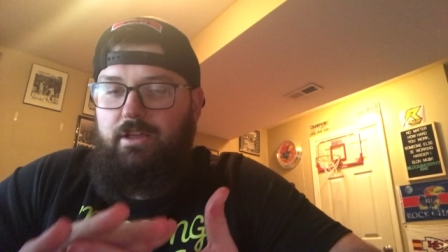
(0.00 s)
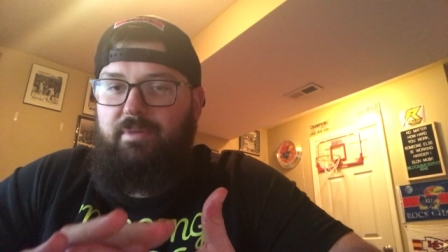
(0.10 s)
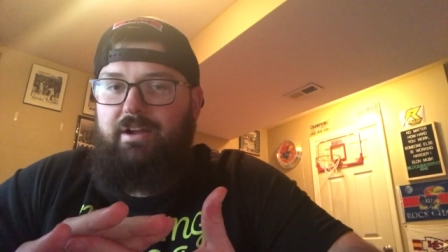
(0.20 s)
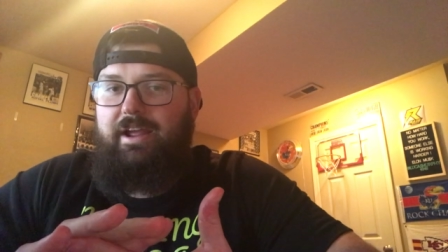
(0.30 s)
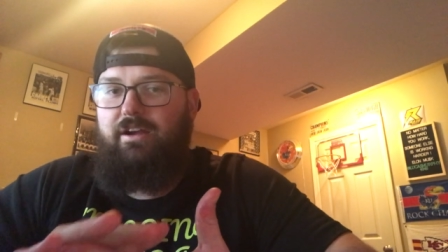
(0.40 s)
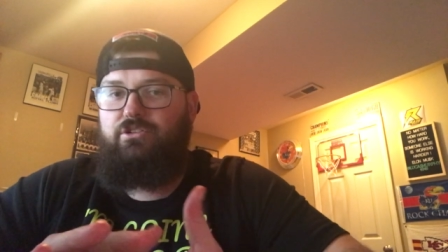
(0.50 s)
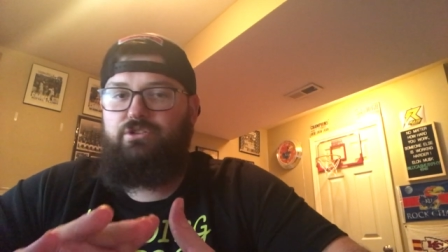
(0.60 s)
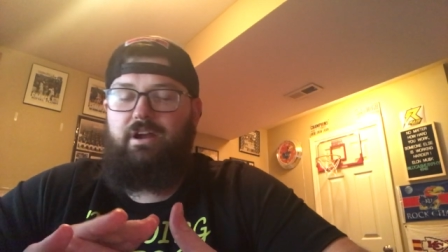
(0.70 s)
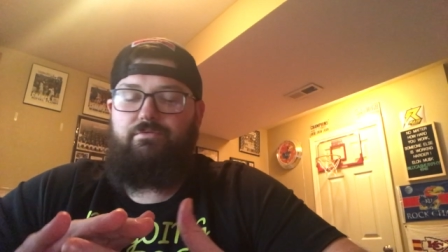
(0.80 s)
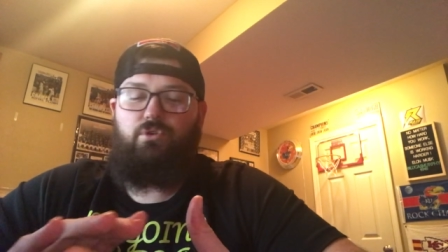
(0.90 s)
about air
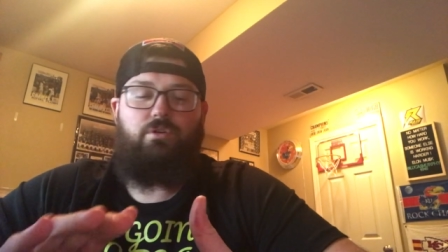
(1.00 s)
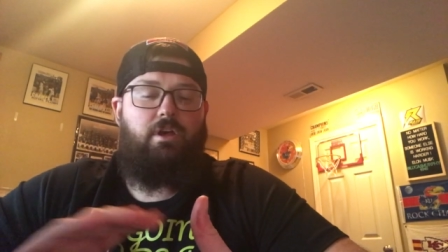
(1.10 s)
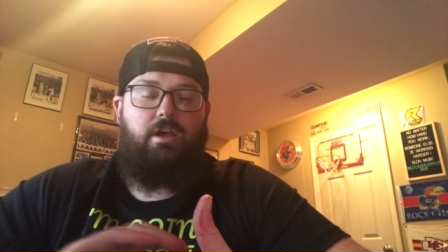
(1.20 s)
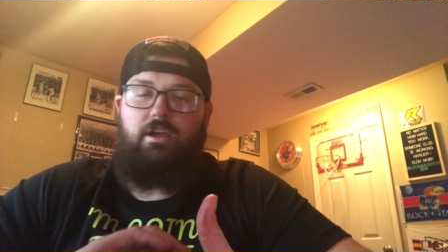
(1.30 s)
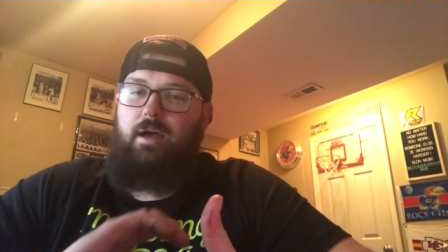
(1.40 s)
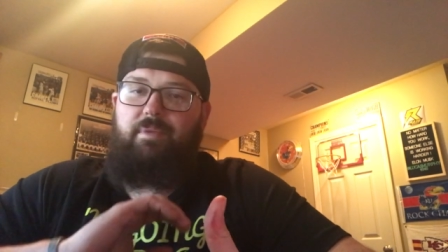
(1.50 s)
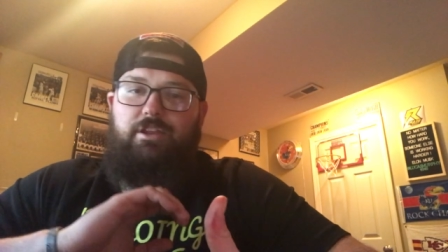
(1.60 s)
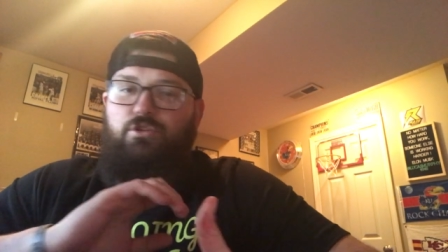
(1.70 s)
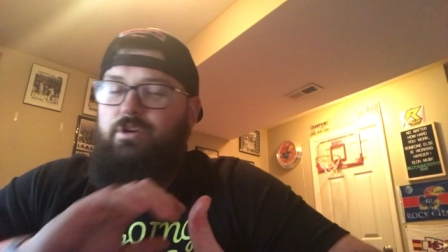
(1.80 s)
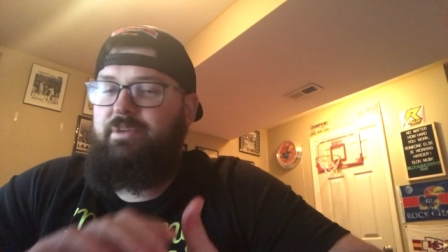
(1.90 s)
travel, I mean,
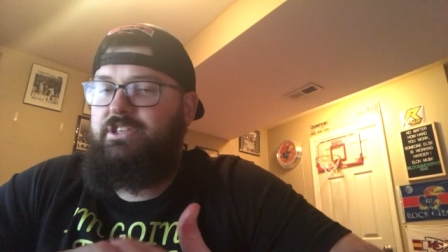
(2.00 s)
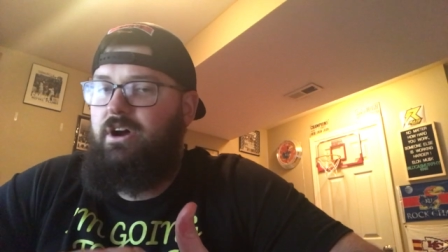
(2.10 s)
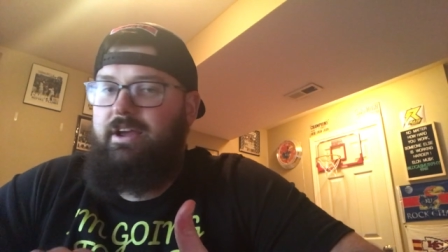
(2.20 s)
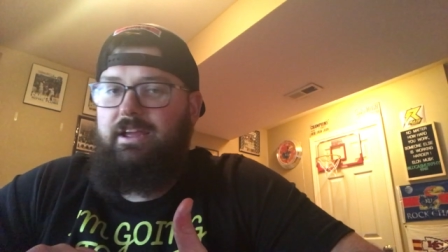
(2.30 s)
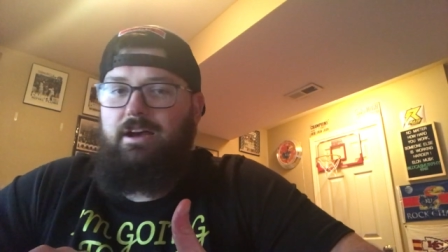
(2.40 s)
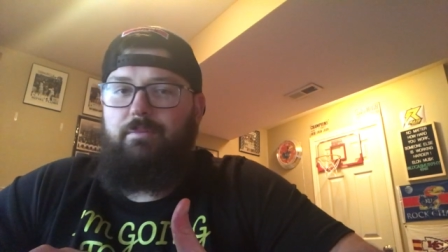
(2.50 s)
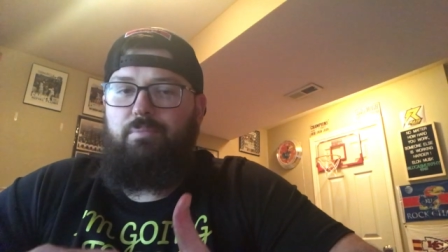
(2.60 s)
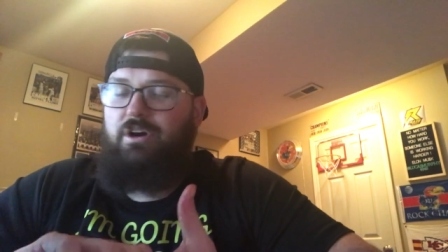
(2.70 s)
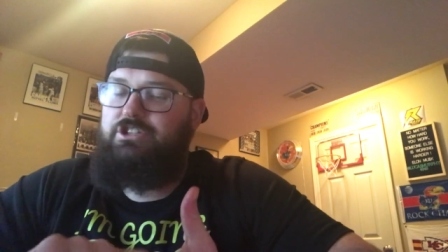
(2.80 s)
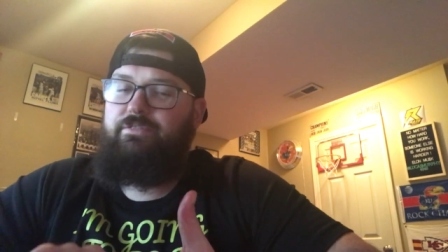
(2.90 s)
you could be talking a
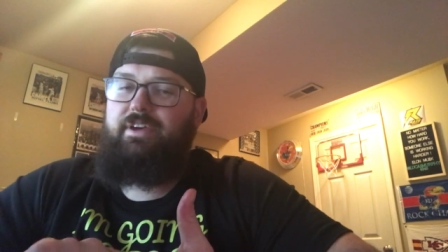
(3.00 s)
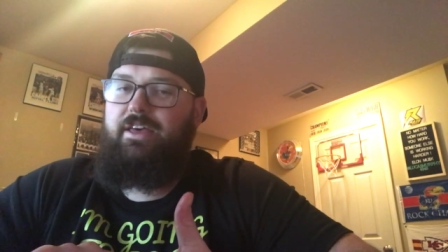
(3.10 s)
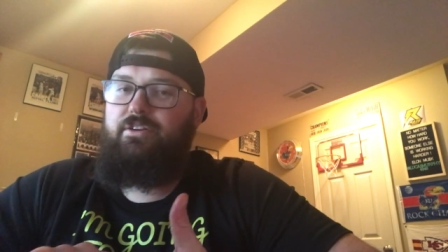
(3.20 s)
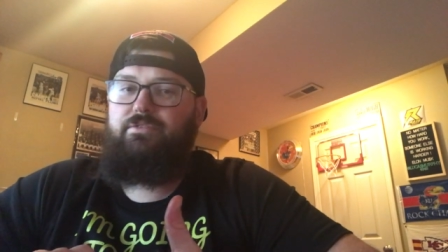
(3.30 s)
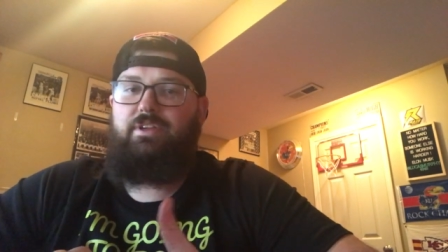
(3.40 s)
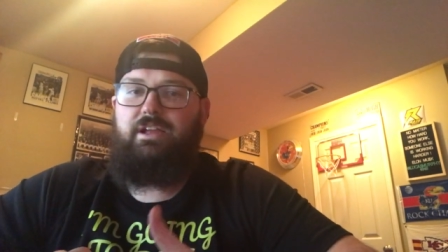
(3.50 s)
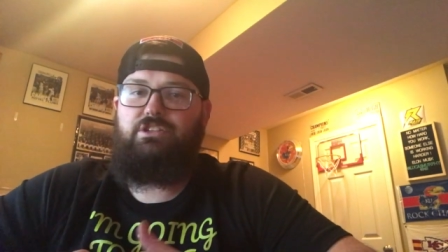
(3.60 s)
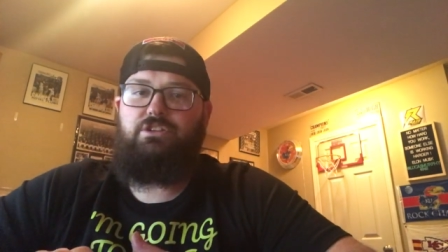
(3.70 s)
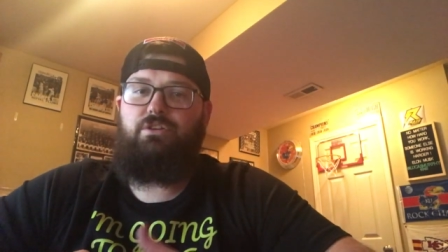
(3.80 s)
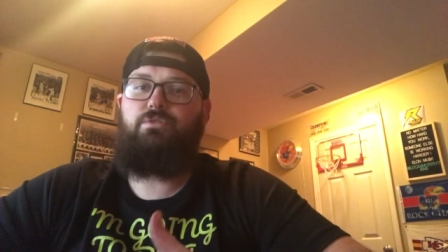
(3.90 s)
bunch of other things
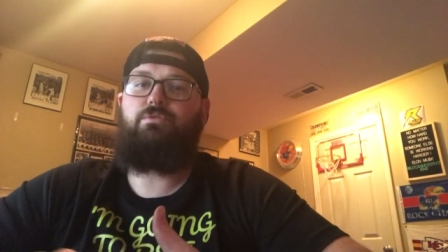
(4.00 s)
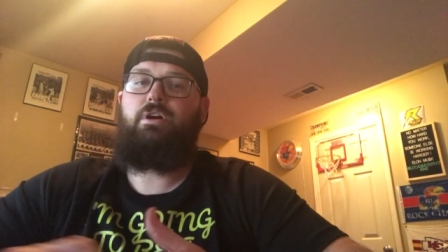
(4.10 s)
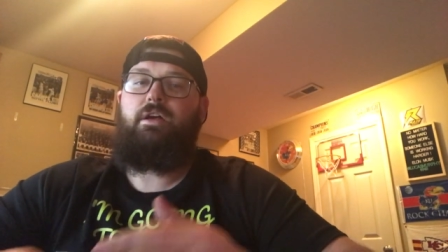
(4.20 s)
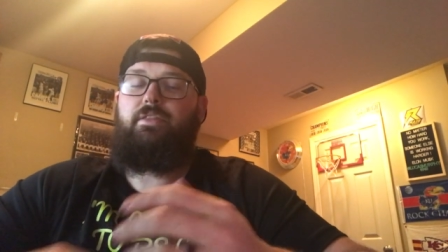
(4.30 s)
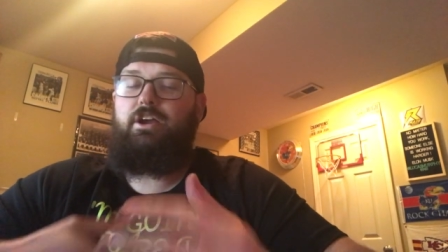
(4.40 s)
too that